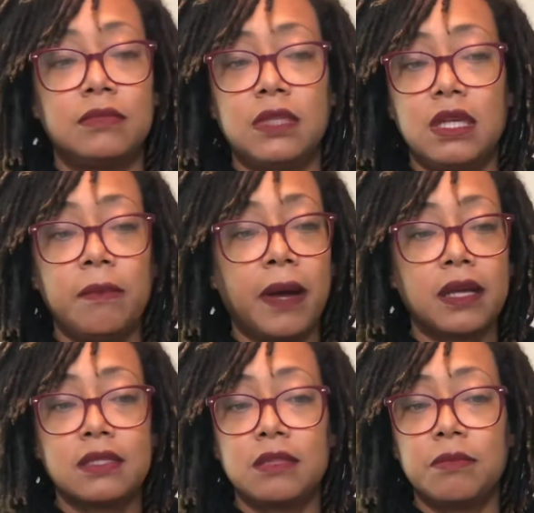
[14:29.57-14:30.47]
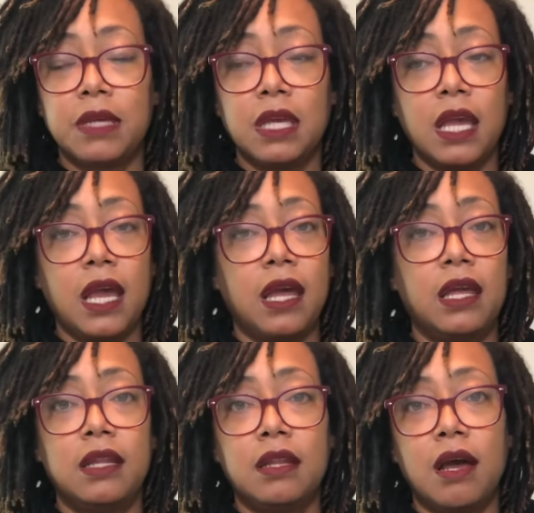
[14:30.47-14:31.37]
inboxing me,
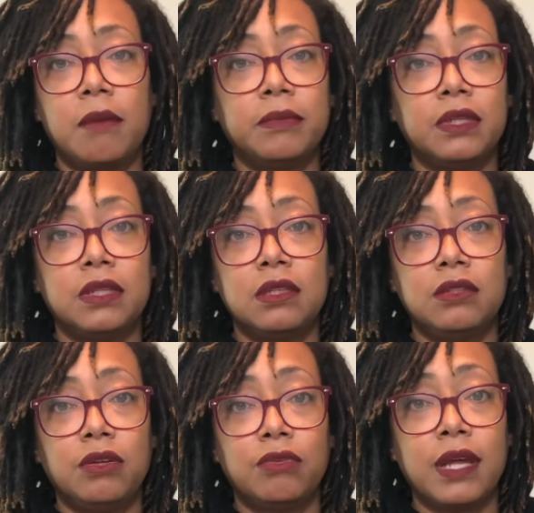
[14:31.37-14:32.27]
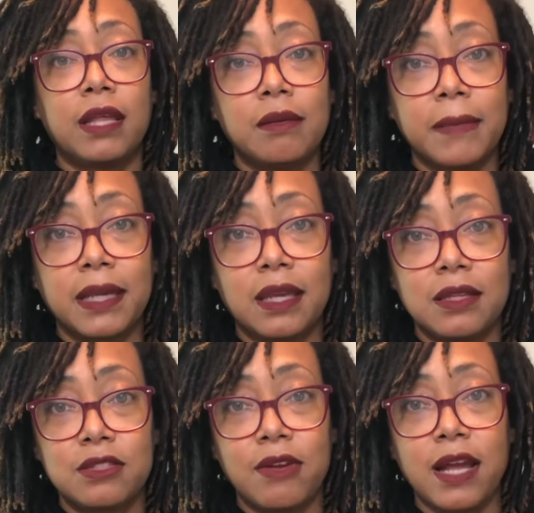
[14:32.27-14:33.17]
and I'm gonna, now that my kids
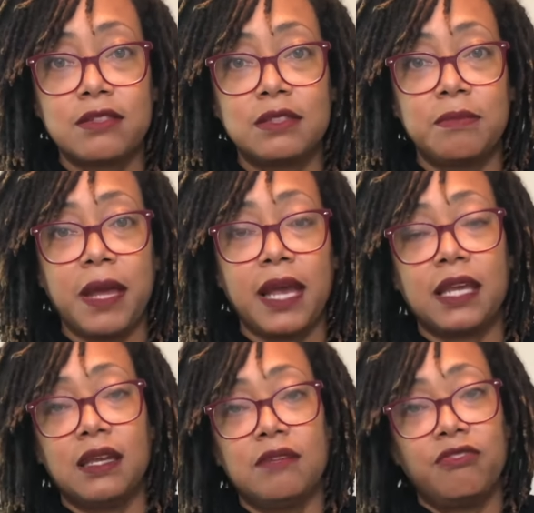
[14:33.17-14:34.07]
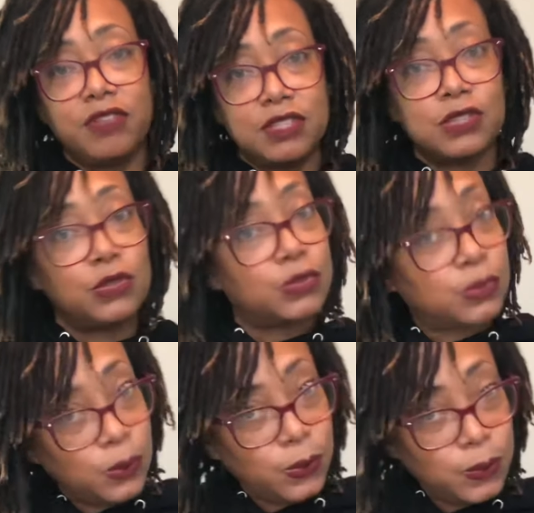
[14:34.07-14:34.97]
are actually back in physical
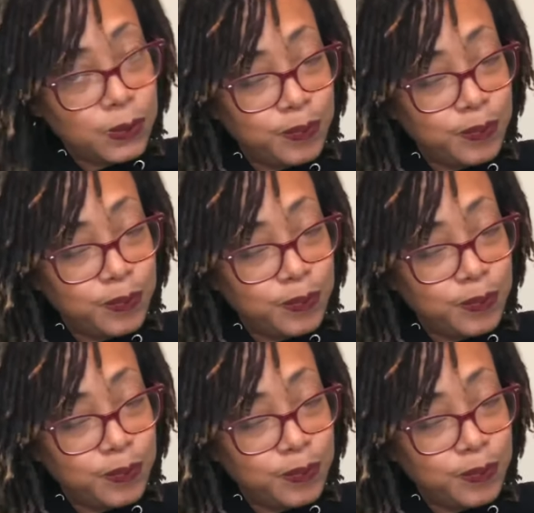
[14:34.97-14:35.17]
school,